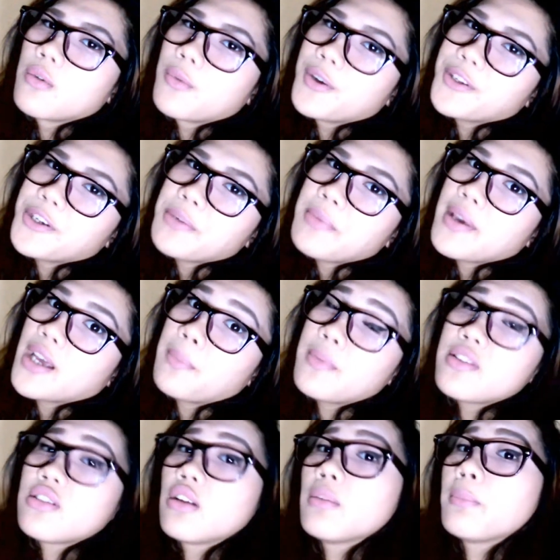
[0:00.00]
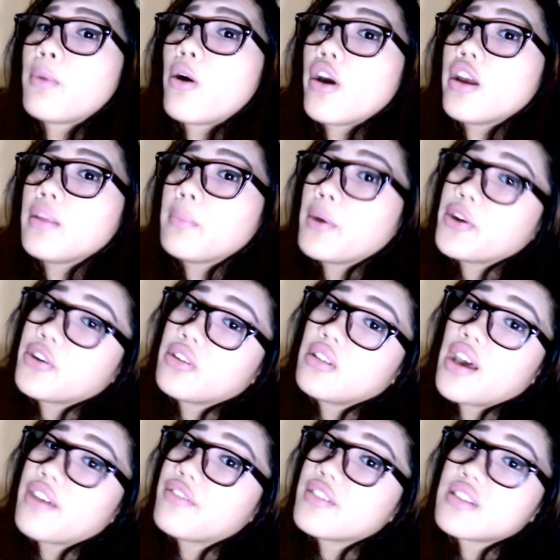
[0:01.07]
When your makeup is on point, but your
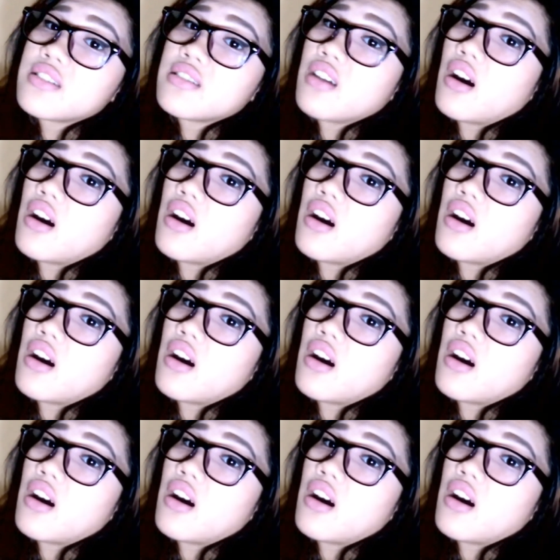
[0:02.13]
life is